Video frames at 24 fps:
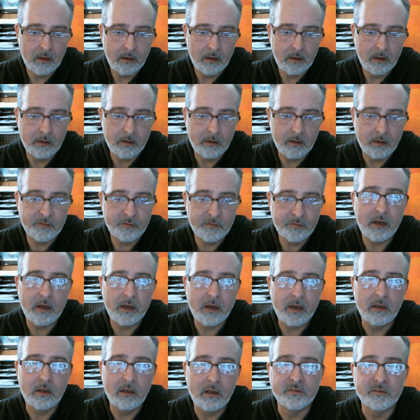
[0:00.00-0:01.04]
this is not
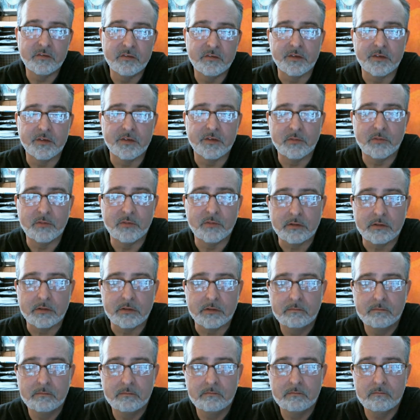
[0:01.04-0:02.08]
an easy subject
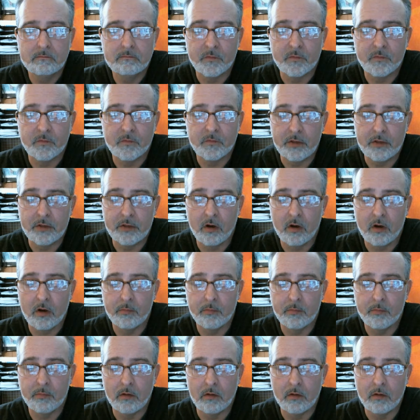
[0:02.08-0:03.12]
for me to talk
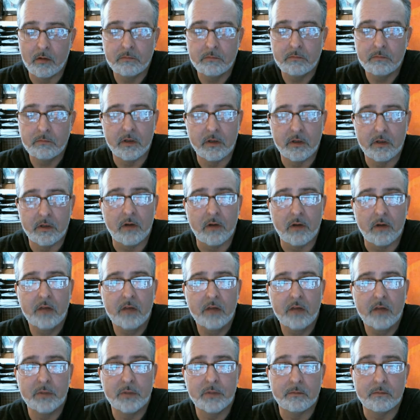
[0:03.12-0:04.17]
about. It never
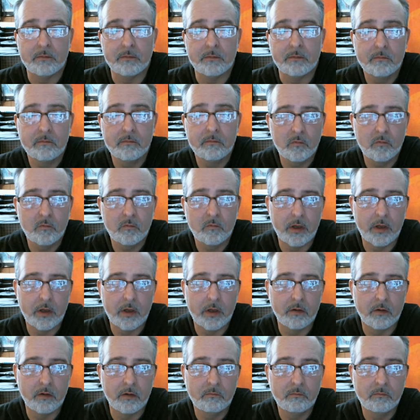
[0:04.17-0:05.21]
has been. That's why I
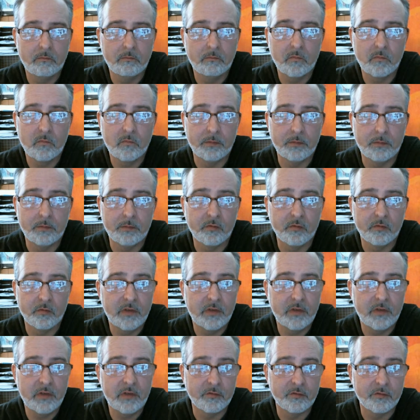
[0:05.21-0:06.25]
don't really post
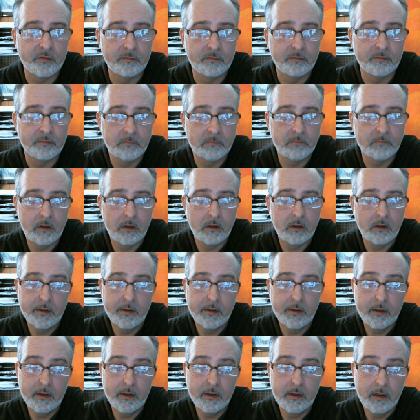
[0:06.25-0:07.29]
videos.
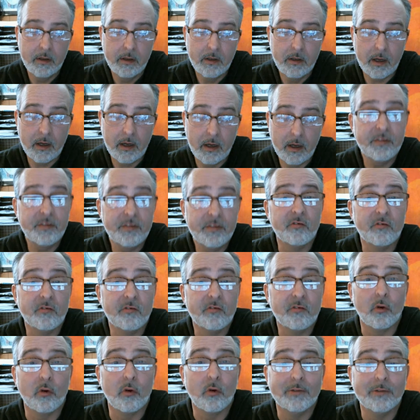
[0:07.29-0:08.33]
I hate this
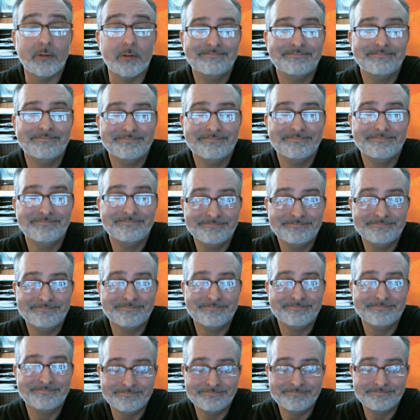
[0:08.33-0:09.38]
story.
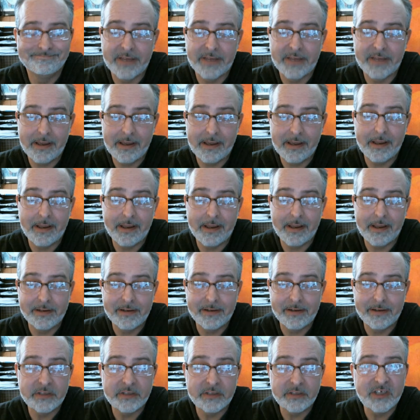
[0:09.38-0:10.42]
I, I
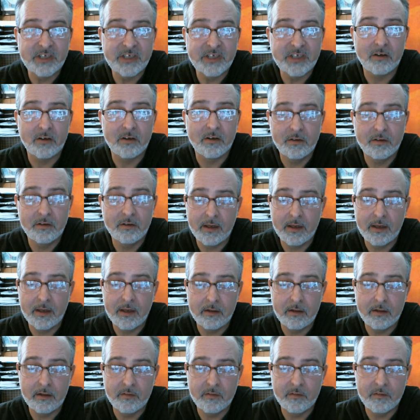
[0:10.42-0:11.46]
hated my childhood and I
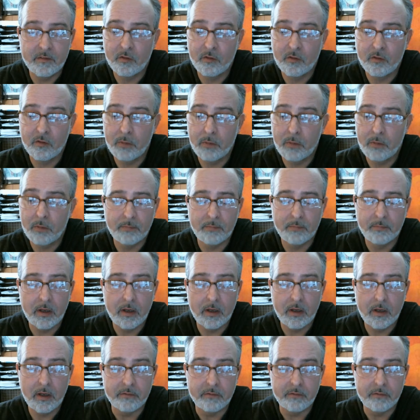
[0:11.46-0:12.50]
hated this whole part of my
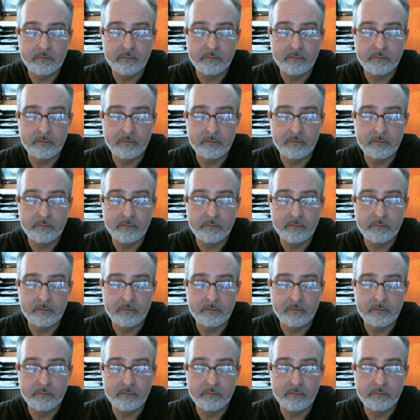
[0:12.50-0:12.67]
life.